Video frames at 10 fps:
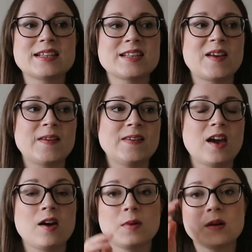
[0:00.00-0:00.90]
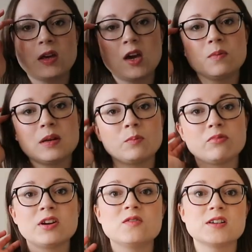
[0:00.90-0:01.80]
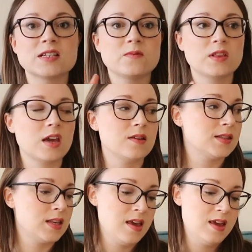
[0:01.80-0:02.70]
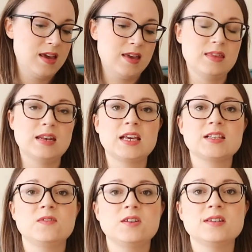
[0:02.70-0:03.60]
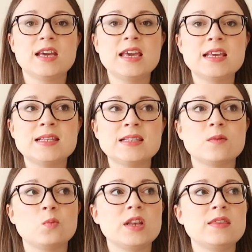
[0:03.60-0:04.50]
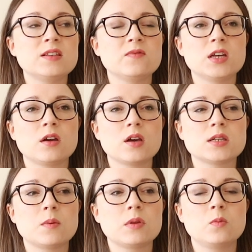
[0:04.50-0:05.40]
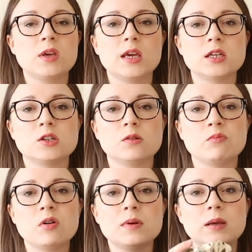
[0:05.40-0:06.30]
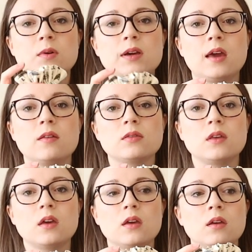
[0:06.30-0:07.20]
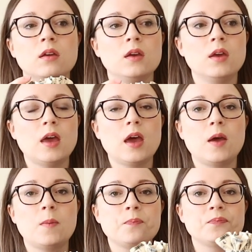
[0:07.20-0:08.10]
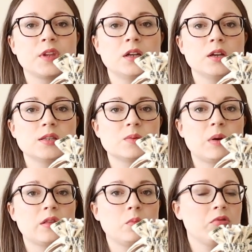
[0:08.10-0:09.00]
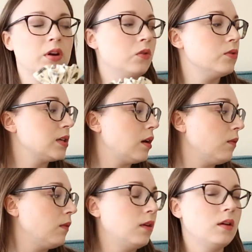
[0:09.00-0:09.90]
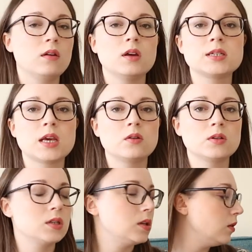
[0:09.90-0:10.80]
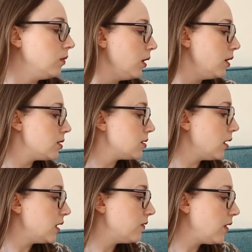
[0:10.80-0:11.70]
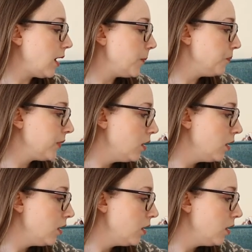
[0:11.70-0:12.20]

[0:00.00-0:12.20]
So yeah, I'm going to be opening pre-orders for those in the next few days. When this video goes up at the weekend, you probably will get the notice about the pre-order a day or two either side of that.